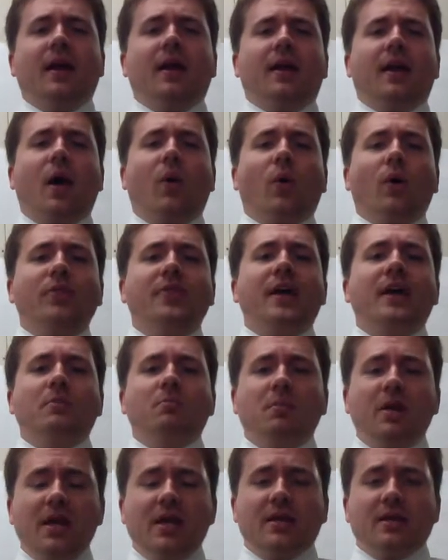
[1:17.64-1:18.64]
Now what that
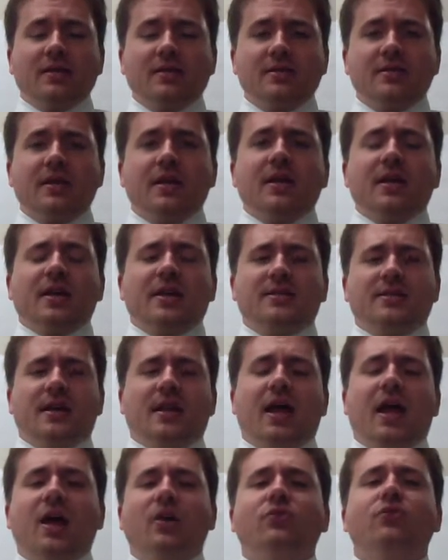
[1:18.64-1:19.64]
means is
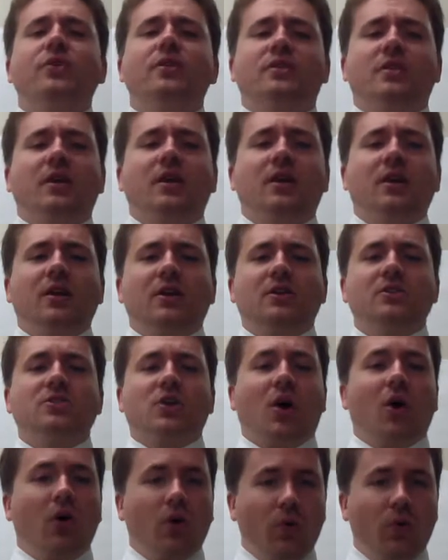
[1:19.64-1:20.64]
that everything is
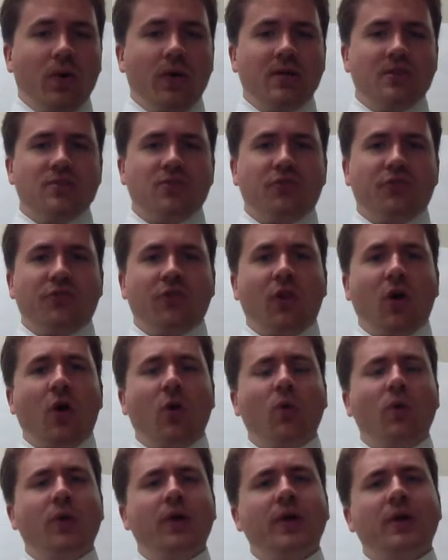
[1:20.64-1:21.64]
always
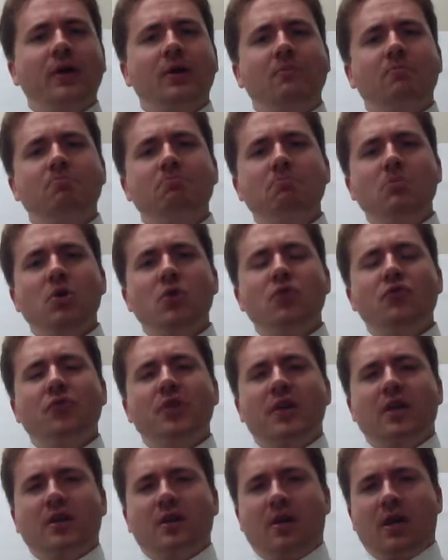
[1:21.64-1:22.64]
flowing,
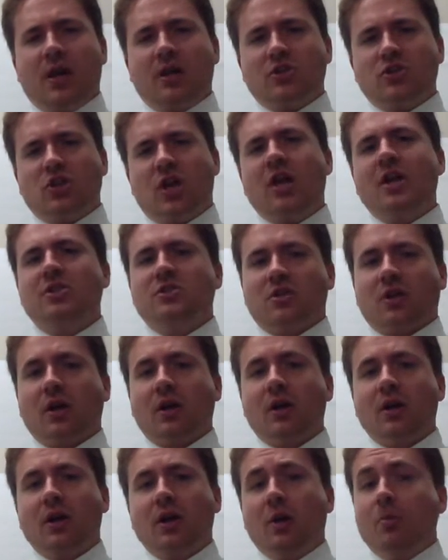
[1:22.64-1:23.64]
moving, and changing.
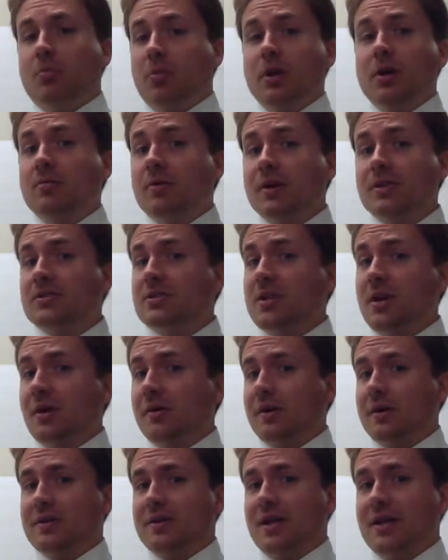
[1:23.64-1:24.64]
Pretty much the
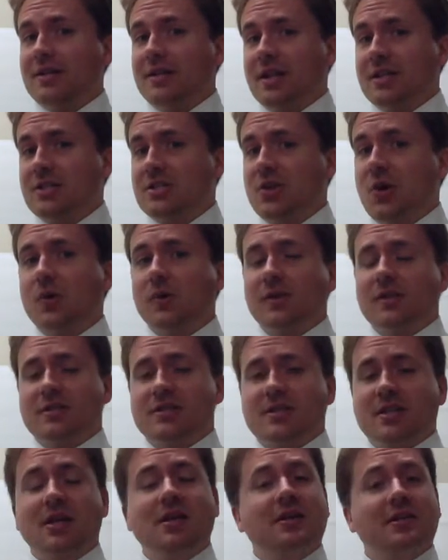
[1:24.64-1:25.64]
only thing that's totally
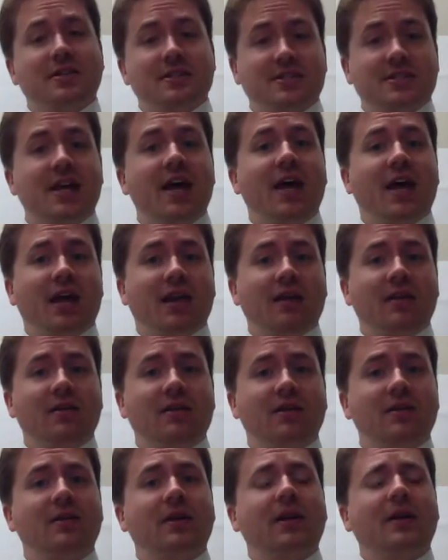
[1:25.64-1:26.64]
still is dead.
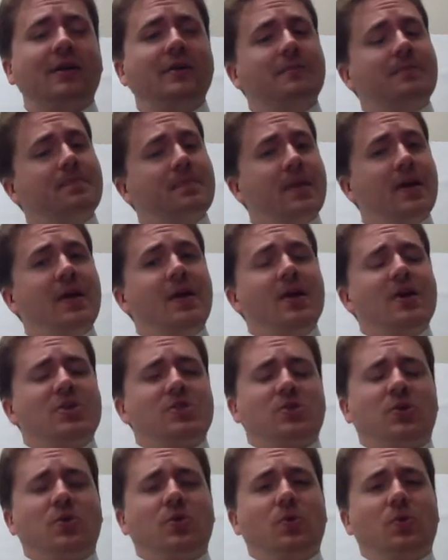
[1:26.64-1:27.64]
Okay?
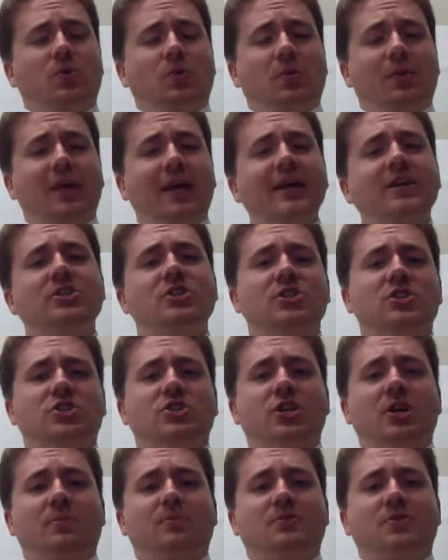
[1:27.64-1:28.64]
So
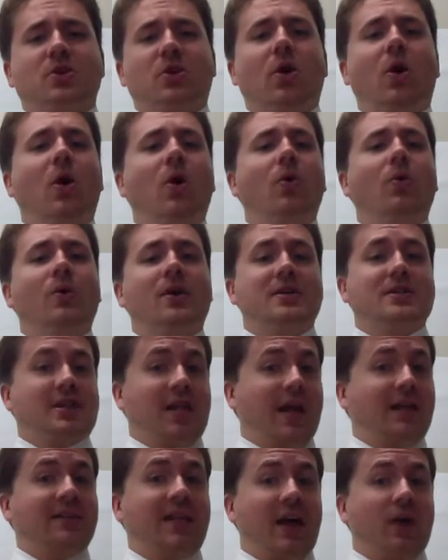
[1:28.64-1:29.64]
relationships are always
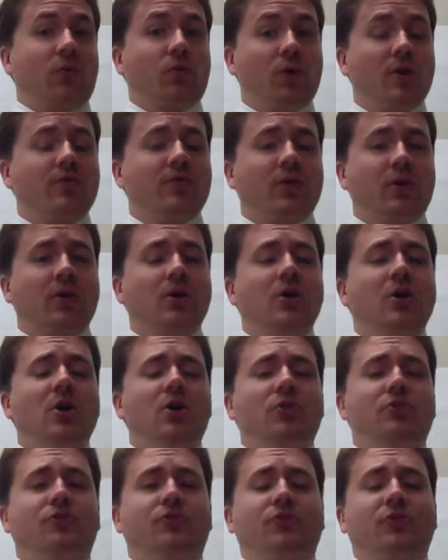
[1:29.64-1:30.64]
like that river,
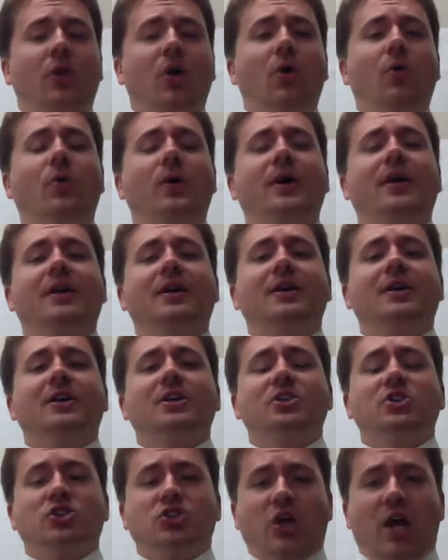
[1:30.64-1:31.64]
flowing,
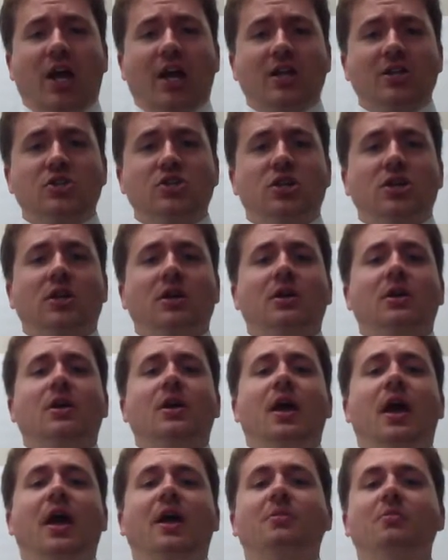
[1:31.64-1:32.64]
changing,
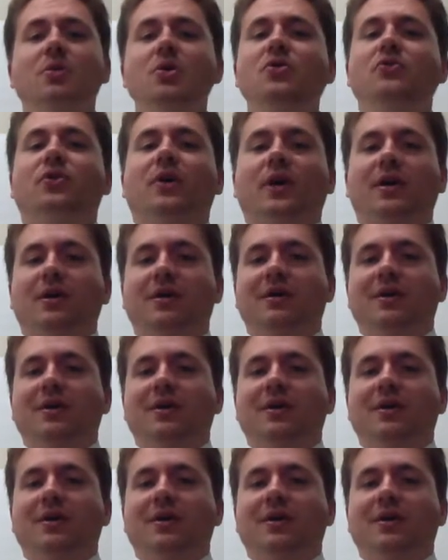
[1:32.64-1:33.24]
and moving.